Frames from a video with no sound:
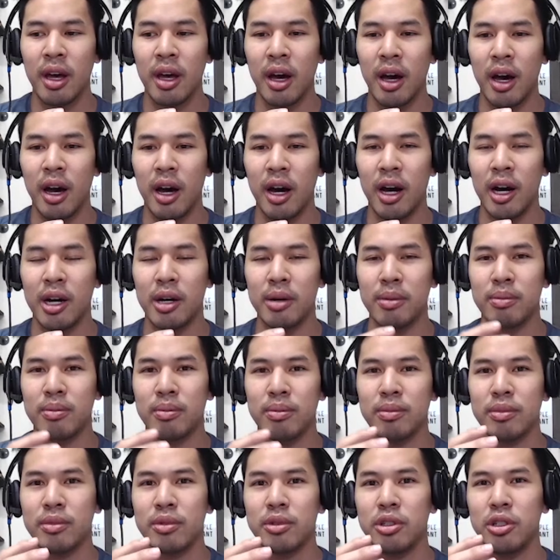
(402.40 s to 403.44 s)
um,
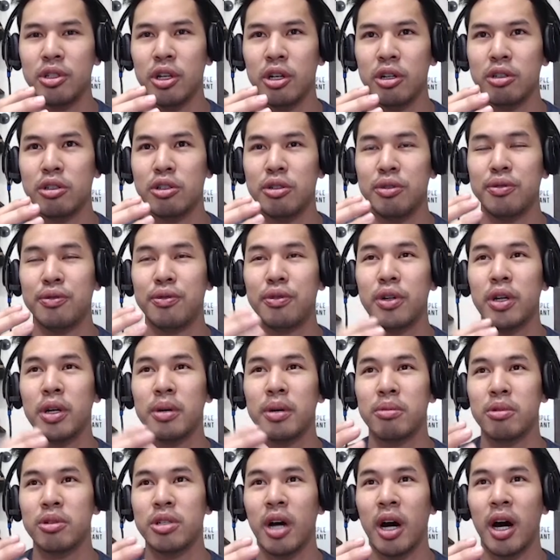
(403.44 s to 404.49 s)
you know to free up
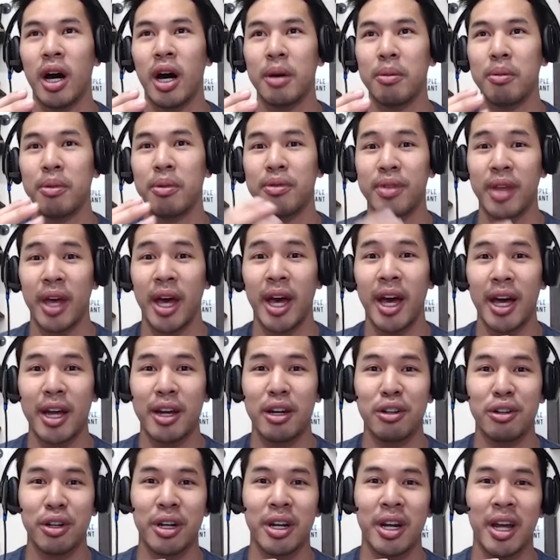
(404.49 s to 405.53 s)
your time with that
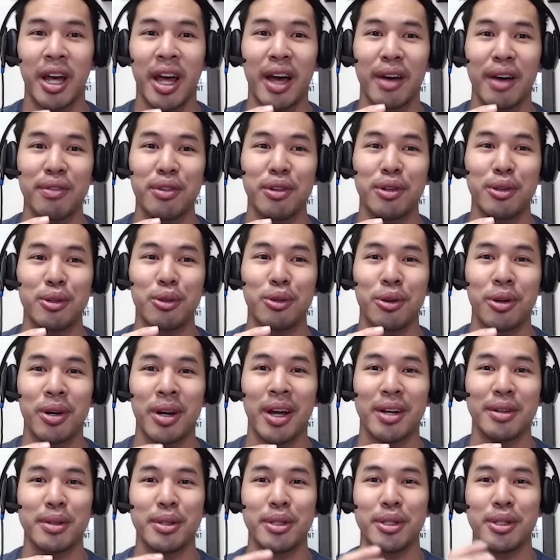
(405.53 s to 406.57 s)
you're gonna have to learn
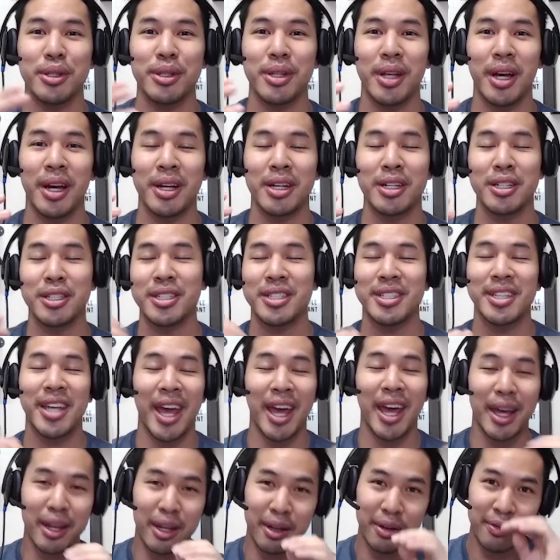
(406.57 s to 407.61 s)
how to like just
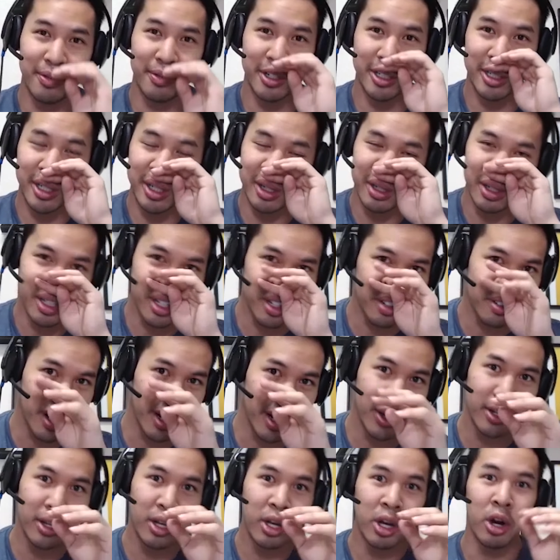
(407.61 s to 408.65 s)
scan efficiently
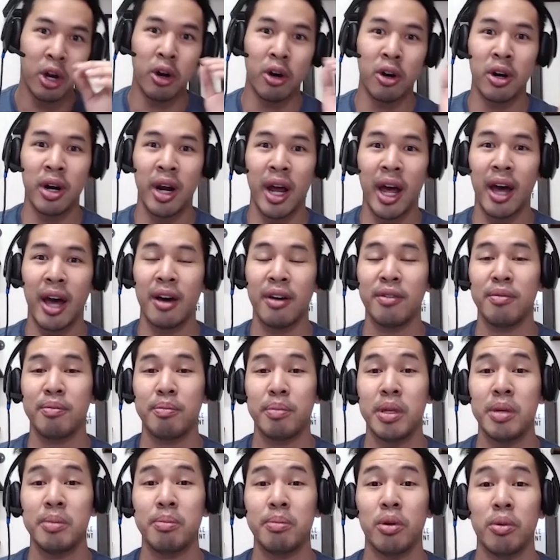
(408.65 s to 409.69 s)
right or have
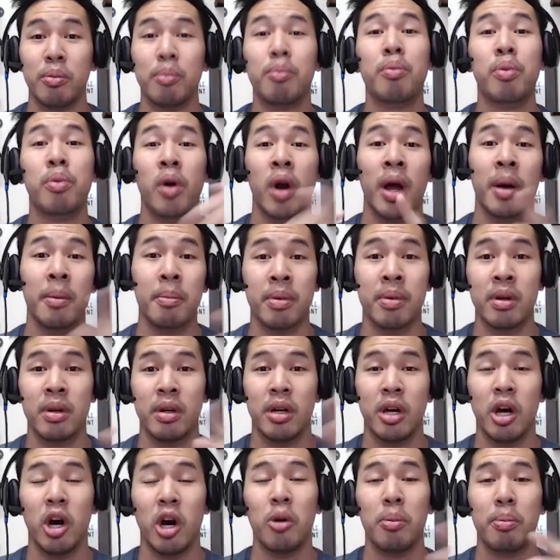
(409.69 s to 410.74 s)
people prep
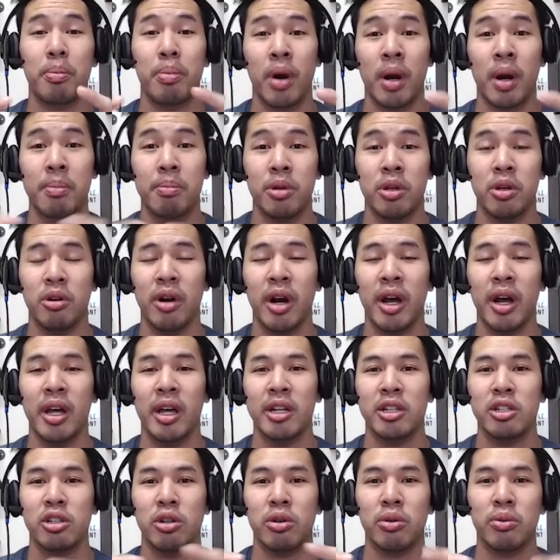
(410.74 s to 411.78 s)
help prep you, right?
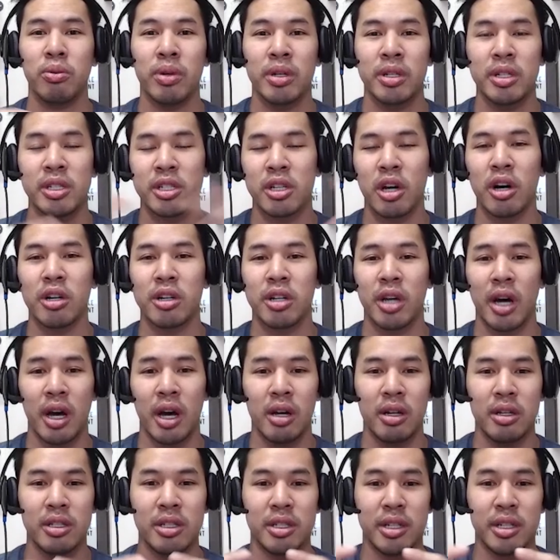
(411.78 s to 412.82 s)
So what this all
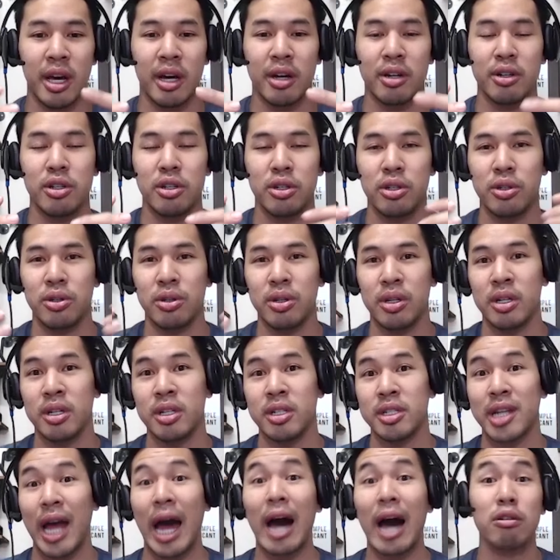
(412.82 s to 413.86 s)
ties down to
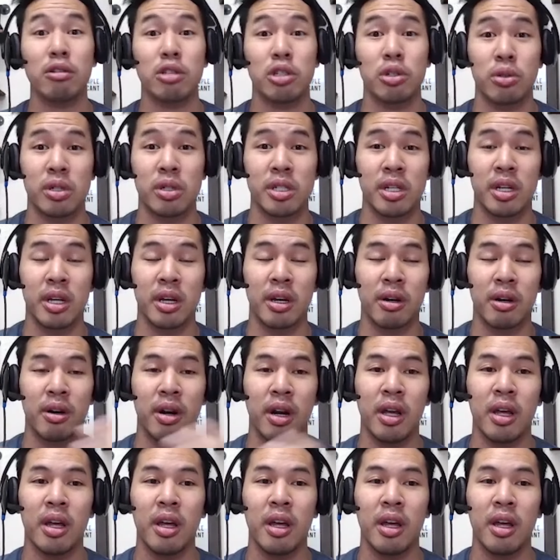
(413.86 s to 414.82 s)
is outsourcing, right?